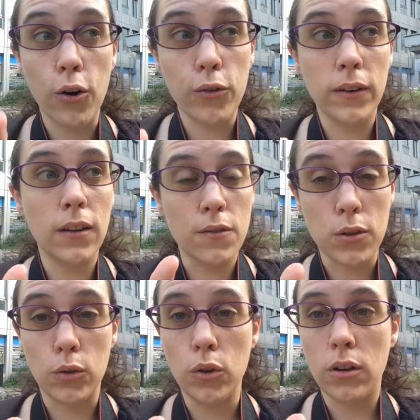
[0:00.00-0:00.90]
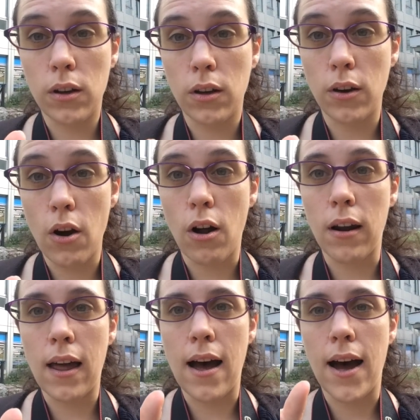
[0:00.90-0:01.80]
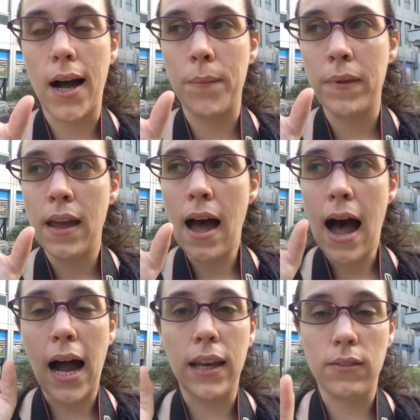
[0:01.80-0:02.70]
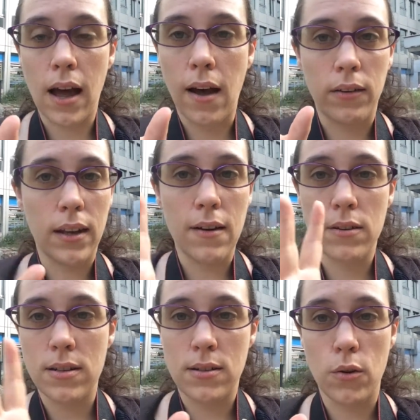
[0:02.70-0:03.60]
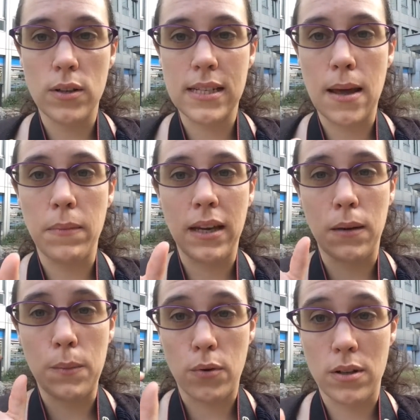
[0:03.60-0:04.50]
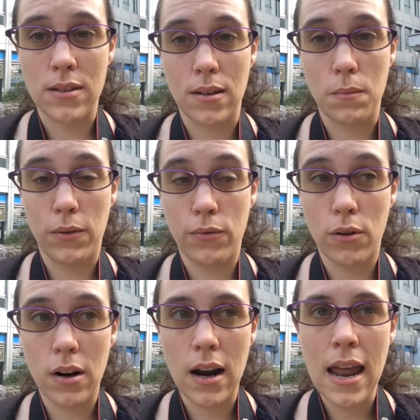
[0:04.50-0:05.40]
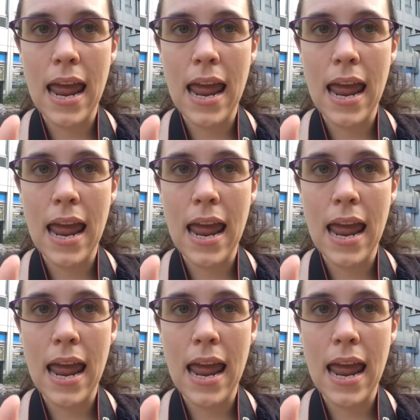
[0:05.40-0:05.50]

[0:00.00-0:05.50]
outfit of the Gook girl, I never saw them in person before.